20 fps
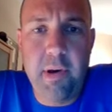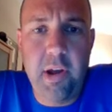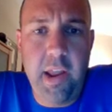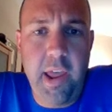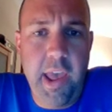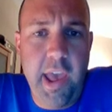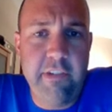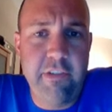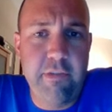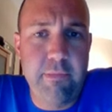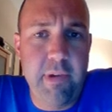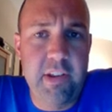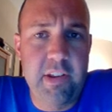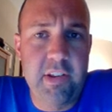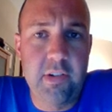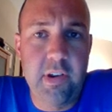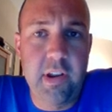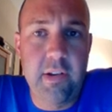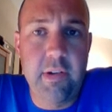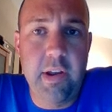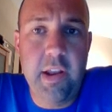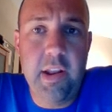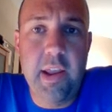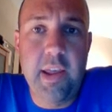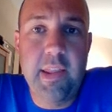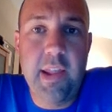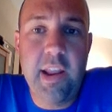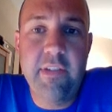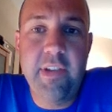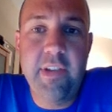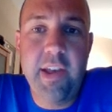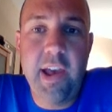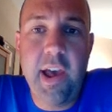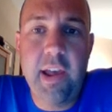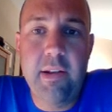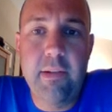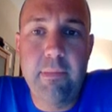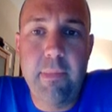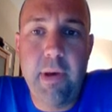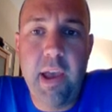about half of my screen, right? And then I've
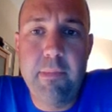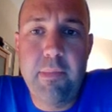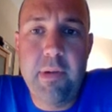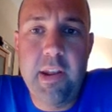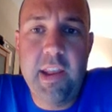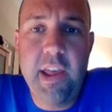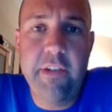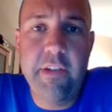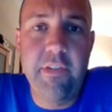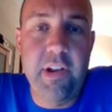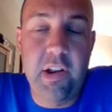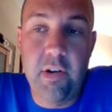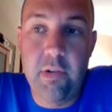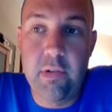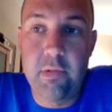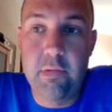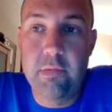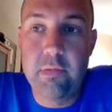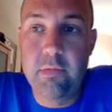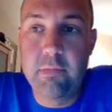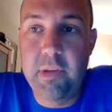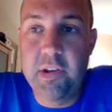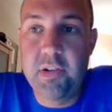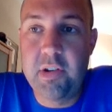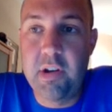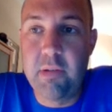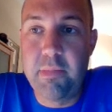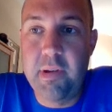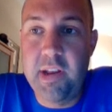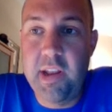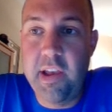got my PDF reading. Go make sure your